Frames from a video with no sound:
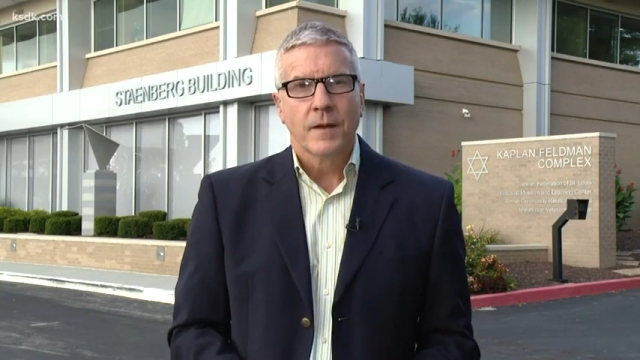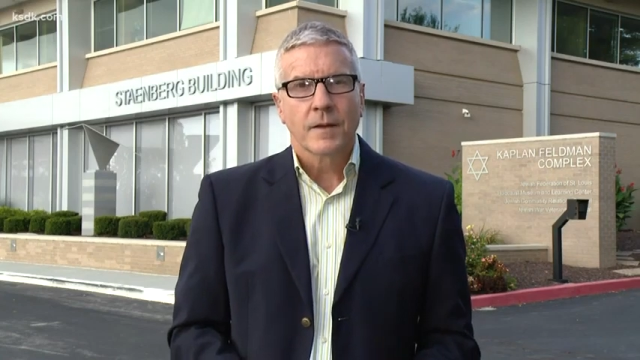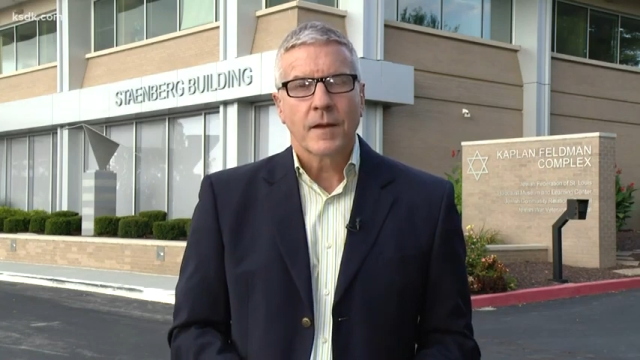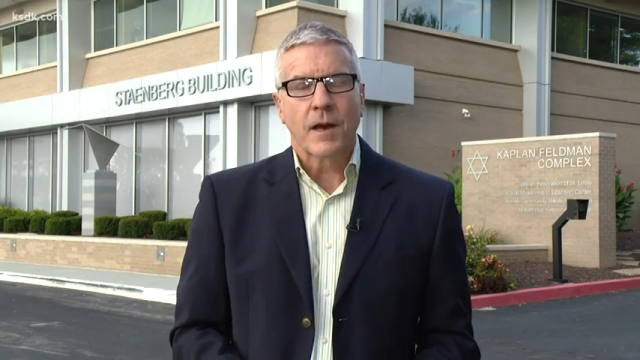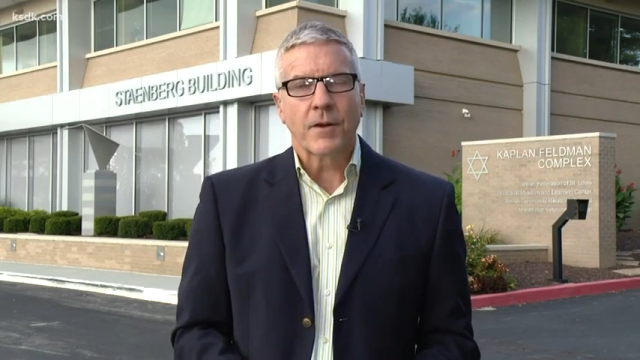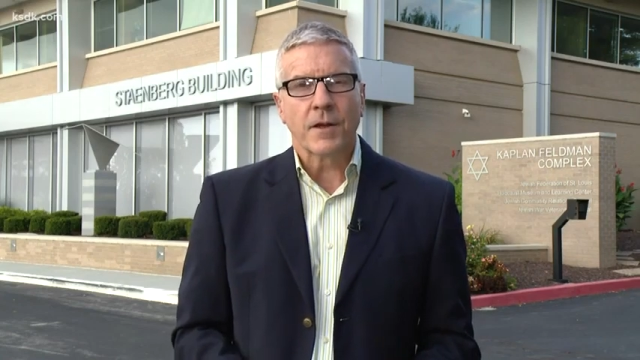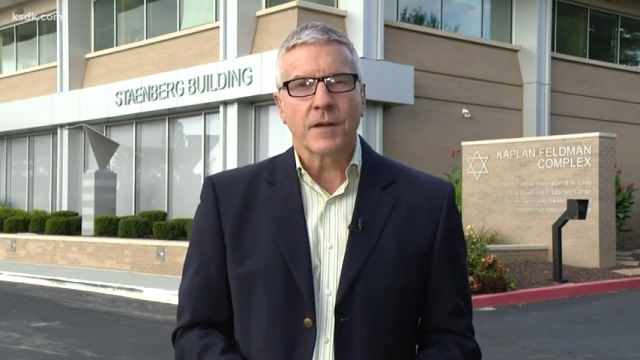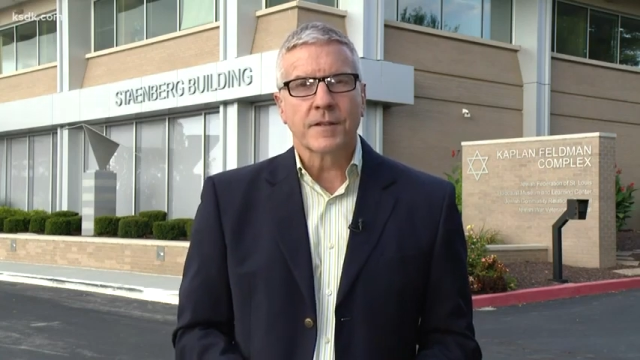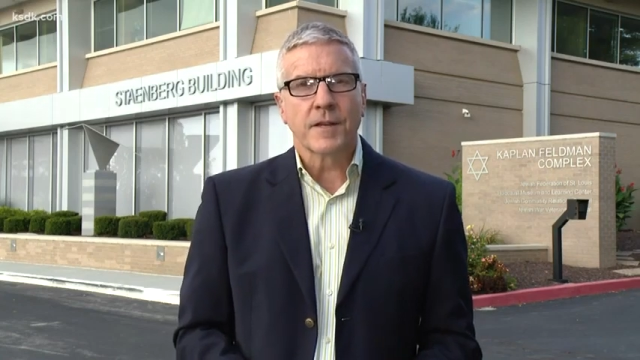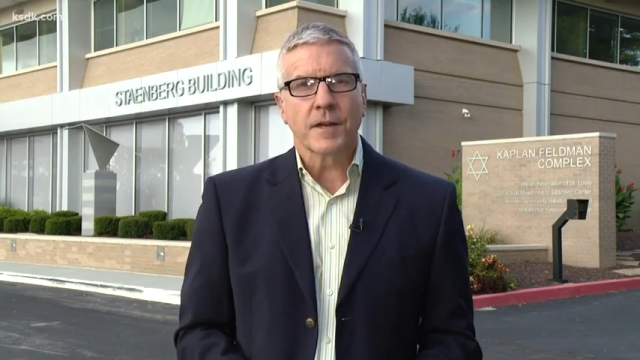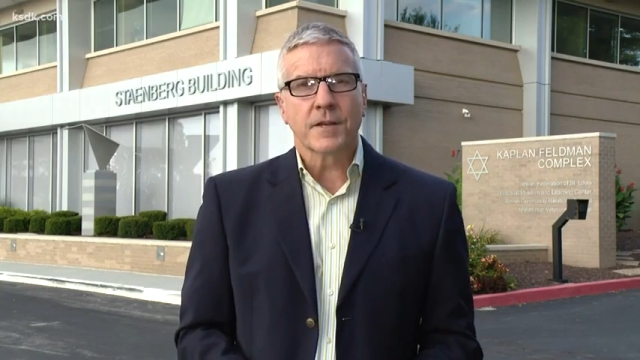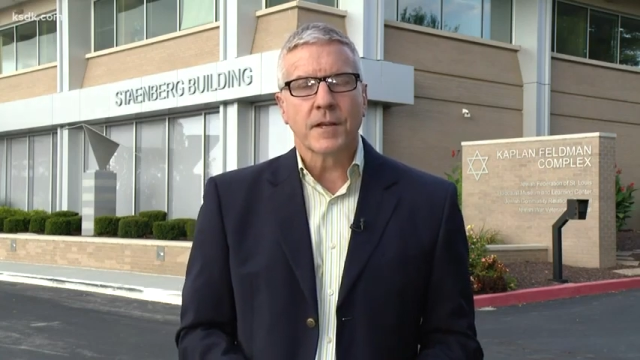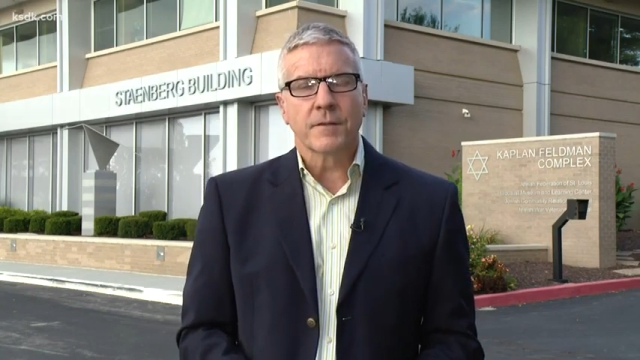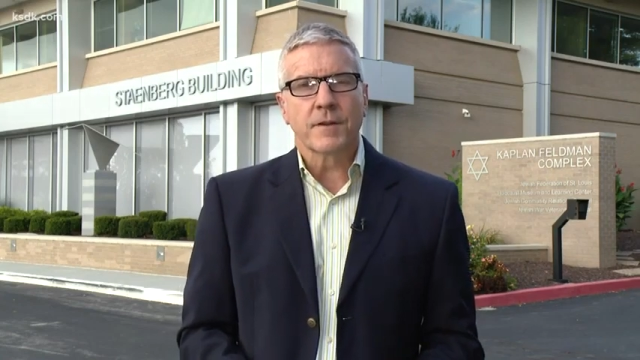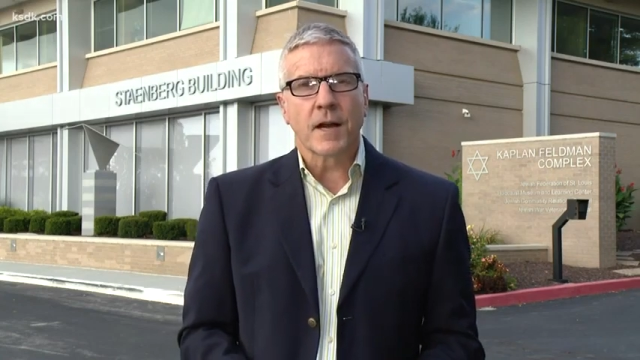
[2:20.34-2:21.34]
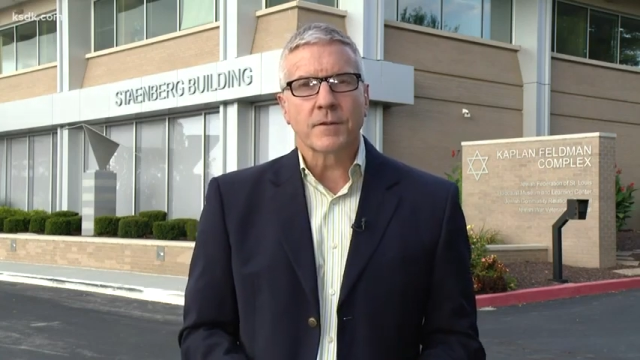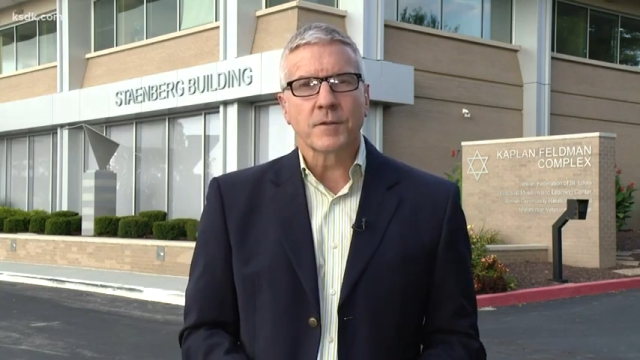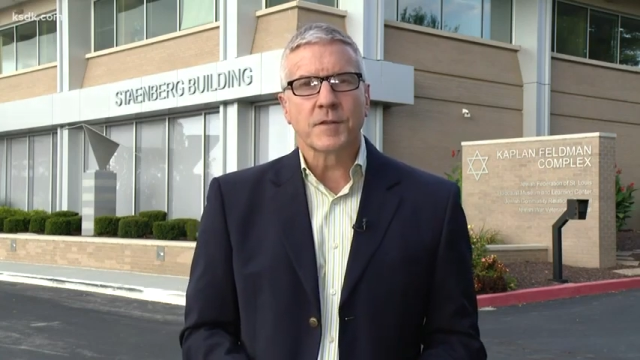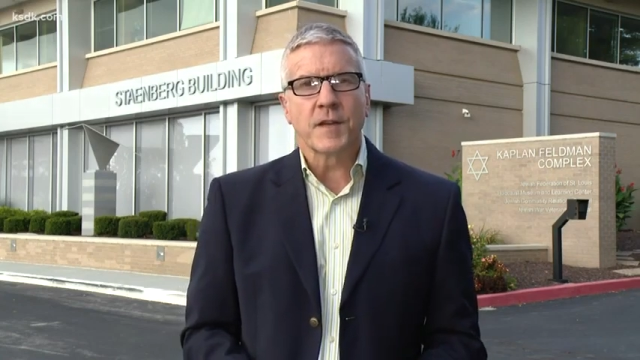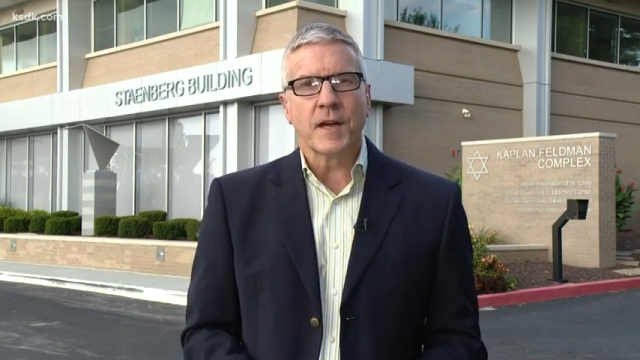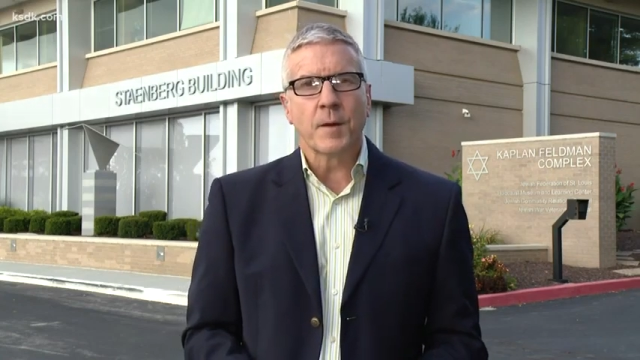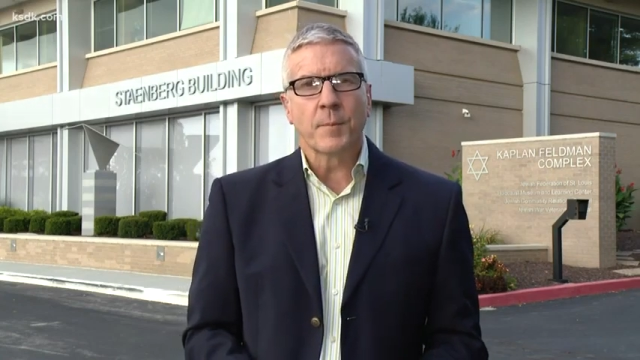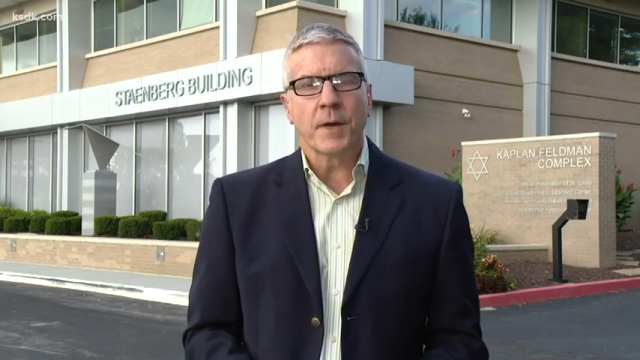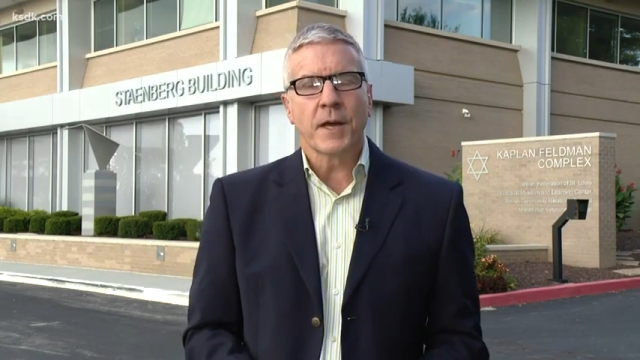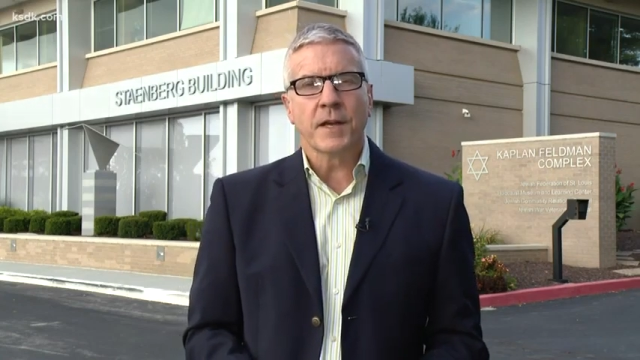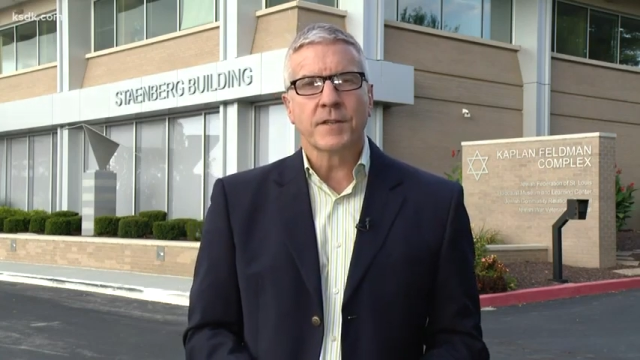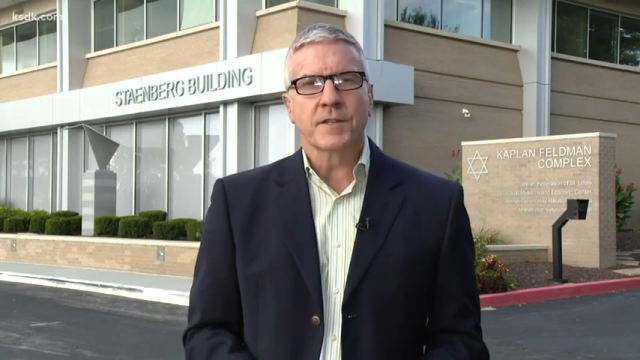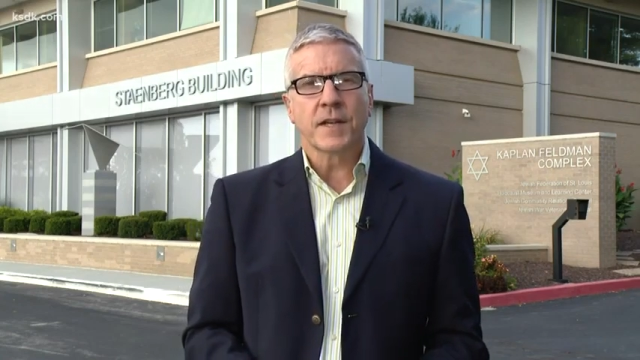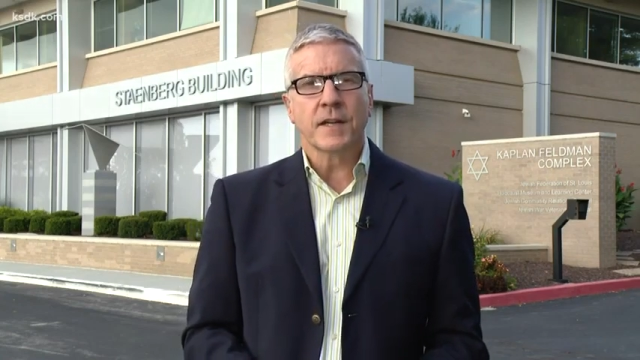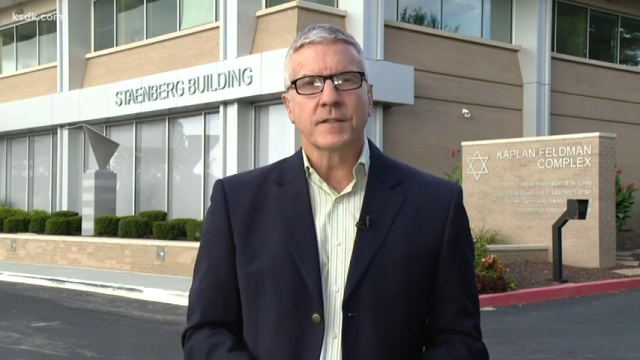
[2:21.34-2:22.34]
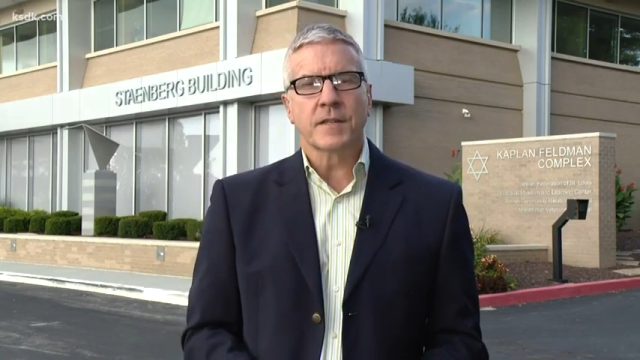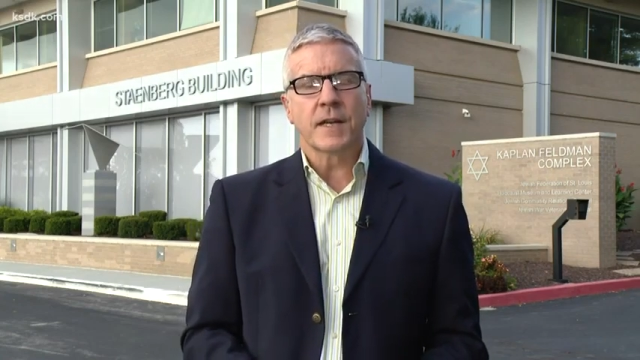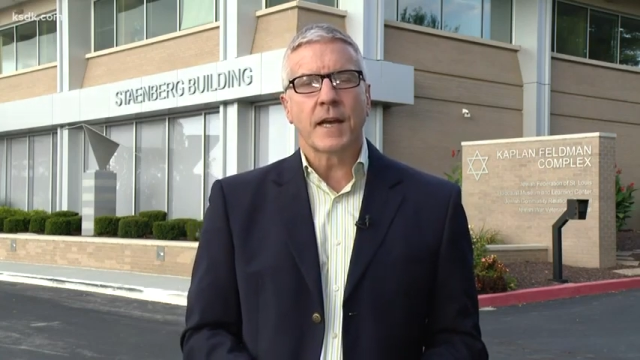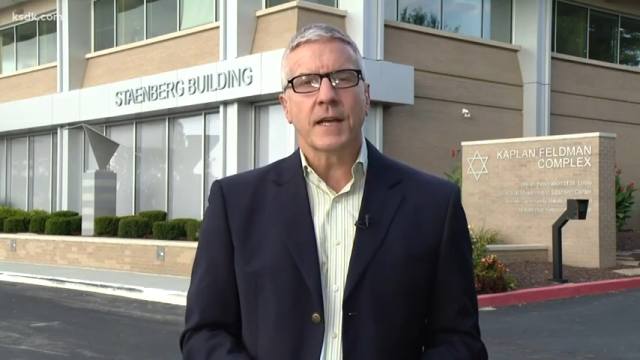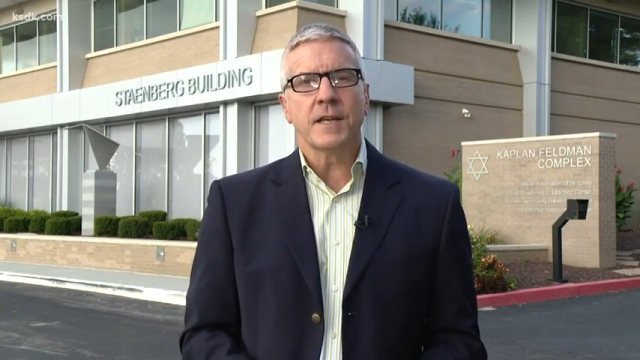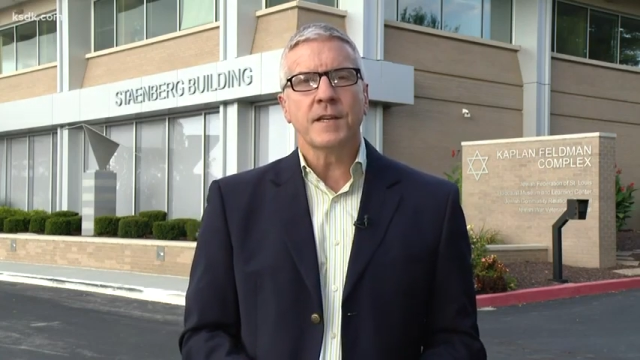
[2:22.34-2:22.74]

County Executive Dr. Sam Page said today